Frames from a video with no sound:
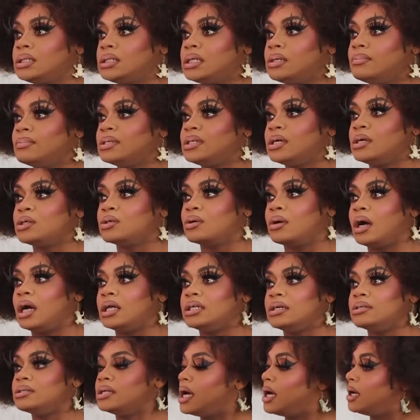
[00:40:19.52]
Cinnamon Toast
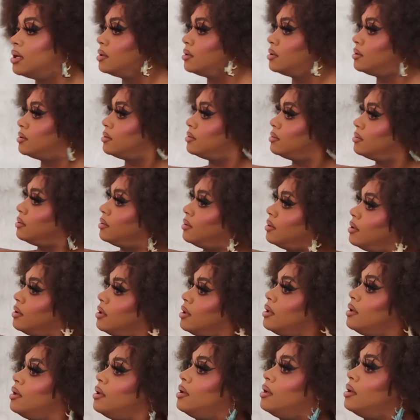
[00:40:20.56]
Crunch. I was like,
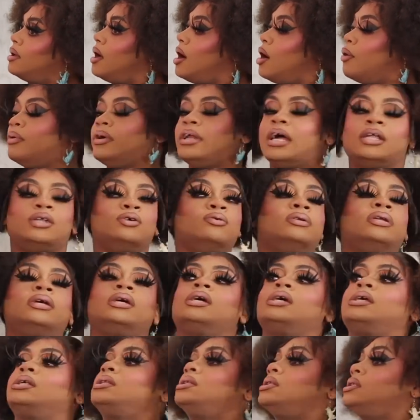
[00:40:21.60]
oh, we're not doing
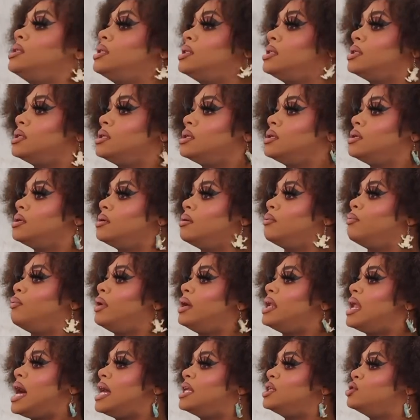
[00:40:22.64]
this.
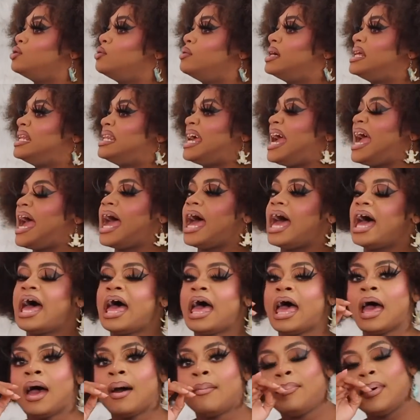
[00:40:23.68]
We're not doing that.
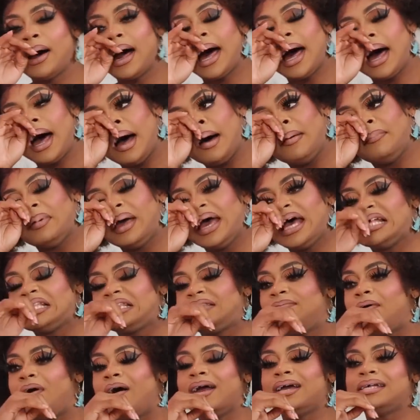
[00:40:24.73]
But
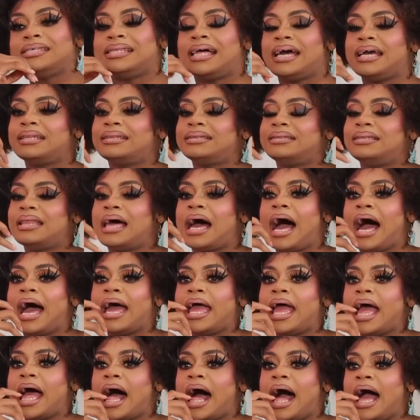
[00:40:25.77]
as far as like,
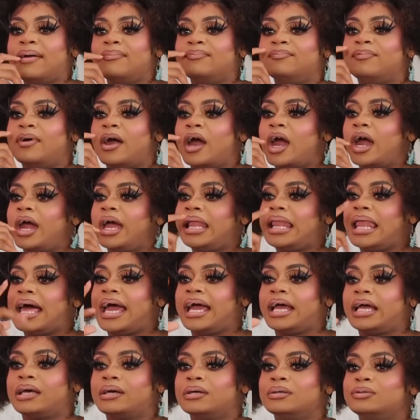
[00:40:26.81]
I'm very
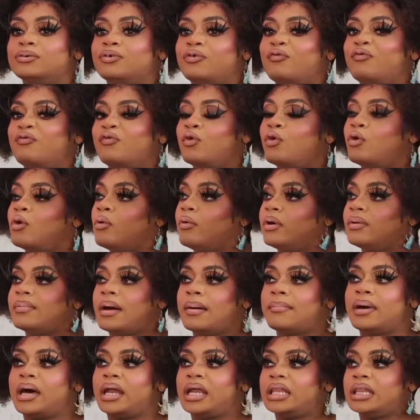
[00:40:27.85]
like frugal with
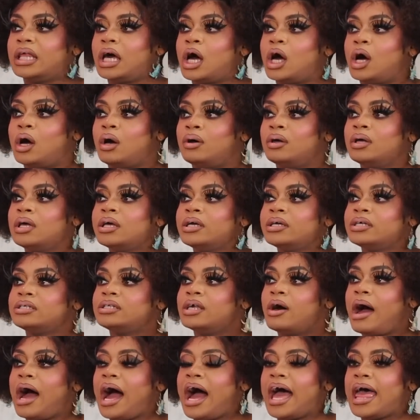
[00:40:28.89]
my money though.
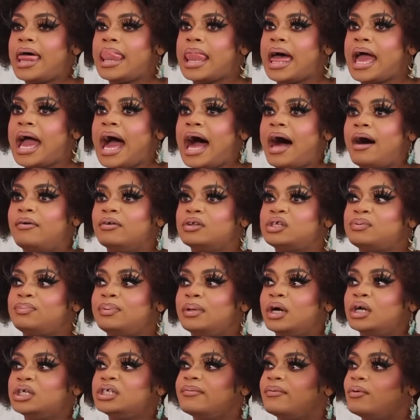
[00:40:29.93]
So I'll
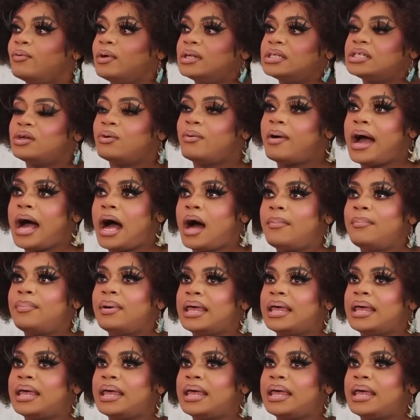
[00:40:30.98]
splurge every once in a while.